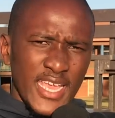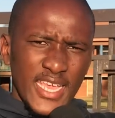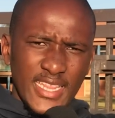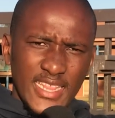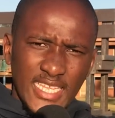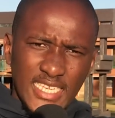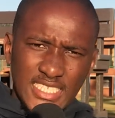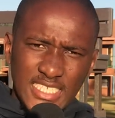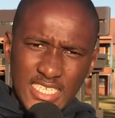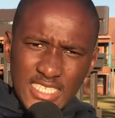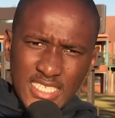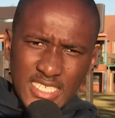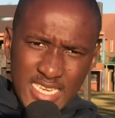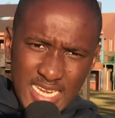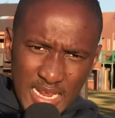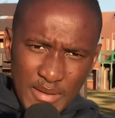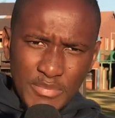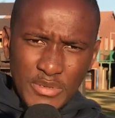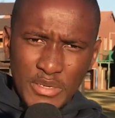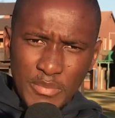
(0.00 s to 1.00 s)
They just
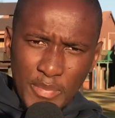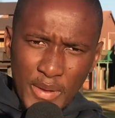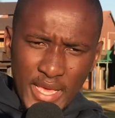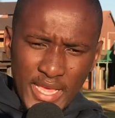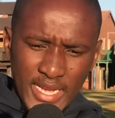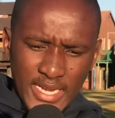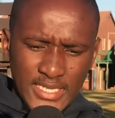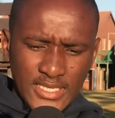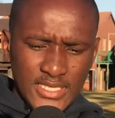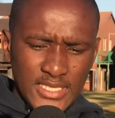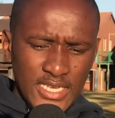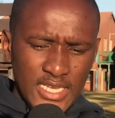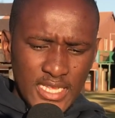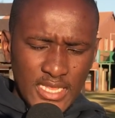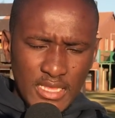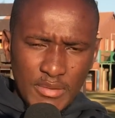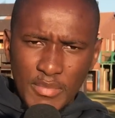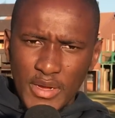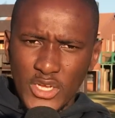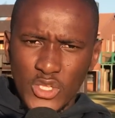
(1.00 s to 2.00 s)
trapped the Pirates.
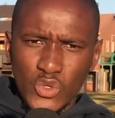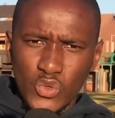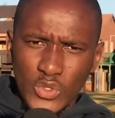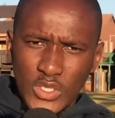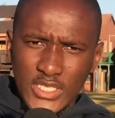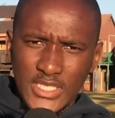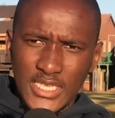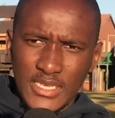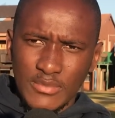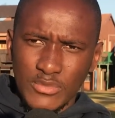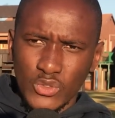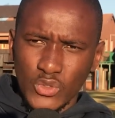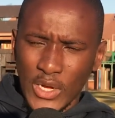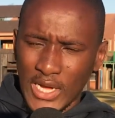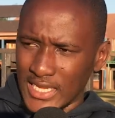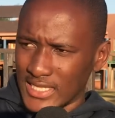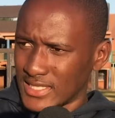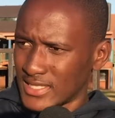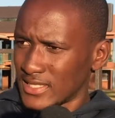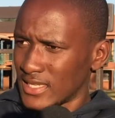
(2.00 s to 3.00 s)
They might do the same to
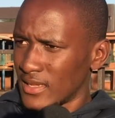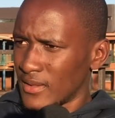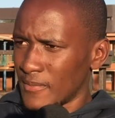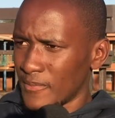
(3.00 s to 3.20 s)
us.